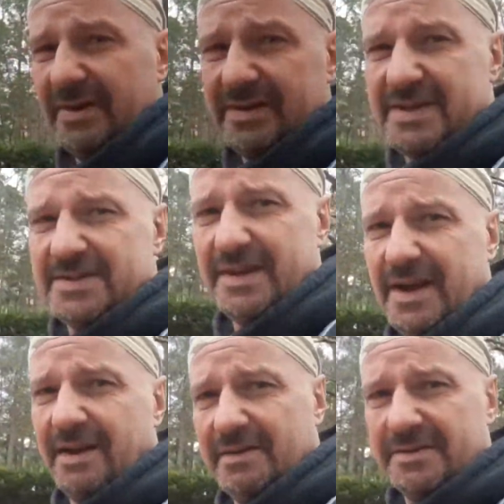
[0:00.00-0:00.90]
to test it
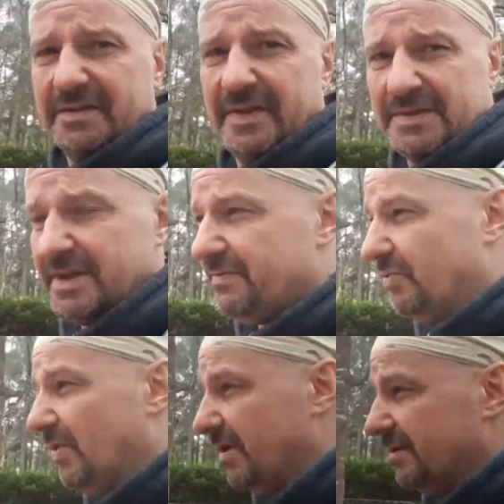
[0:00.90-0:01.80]
out to see if that stuff would
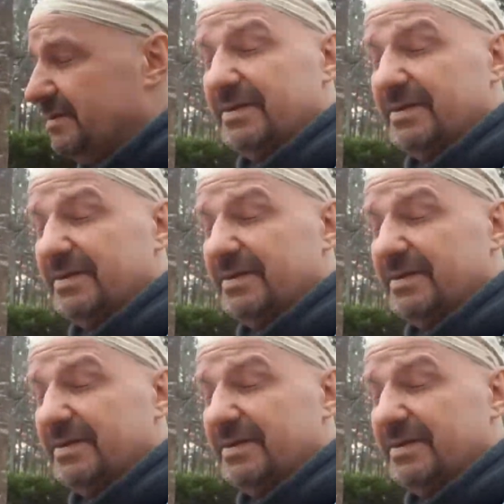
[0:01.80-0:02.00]
work.